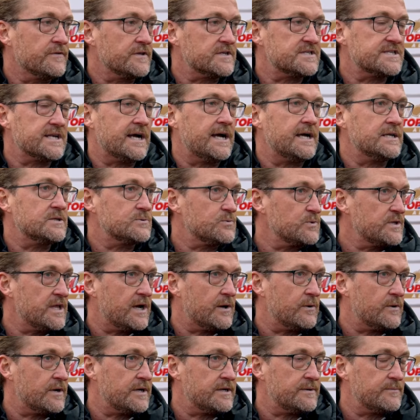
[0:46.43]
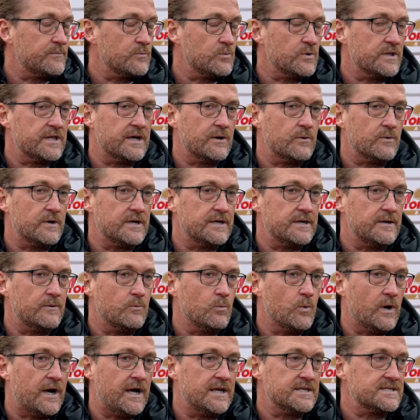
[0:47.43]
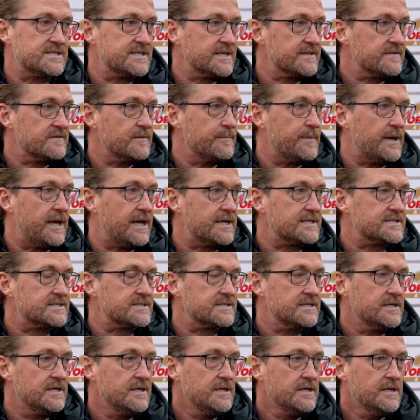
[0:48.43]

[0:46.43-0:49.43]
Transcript: the sides with our wide center backs.